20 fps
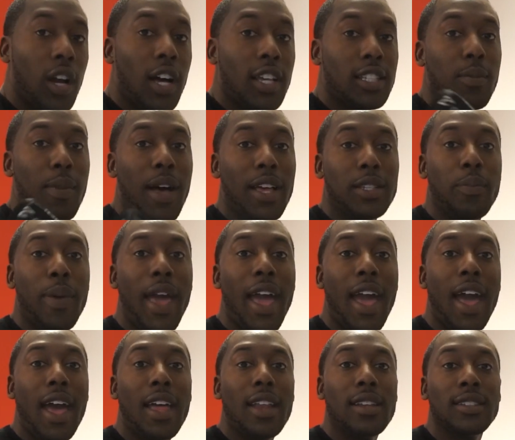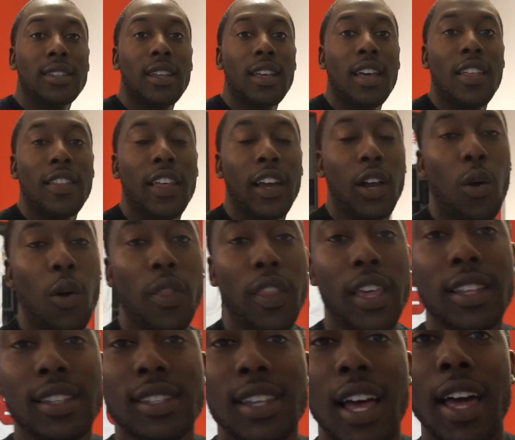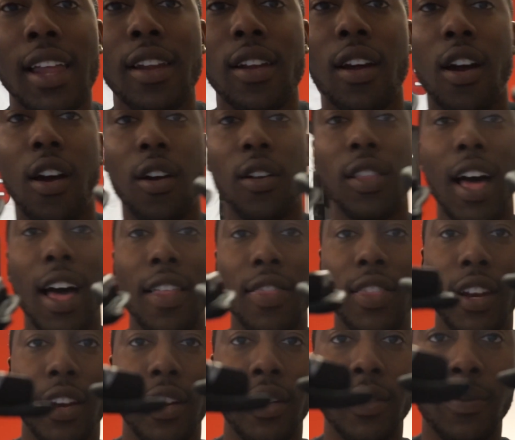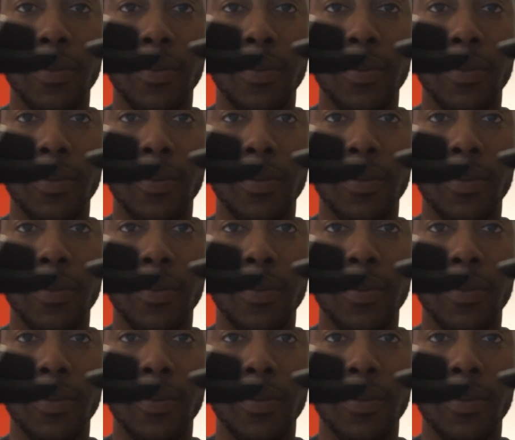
customized pads that go on the inside are a lot thinner.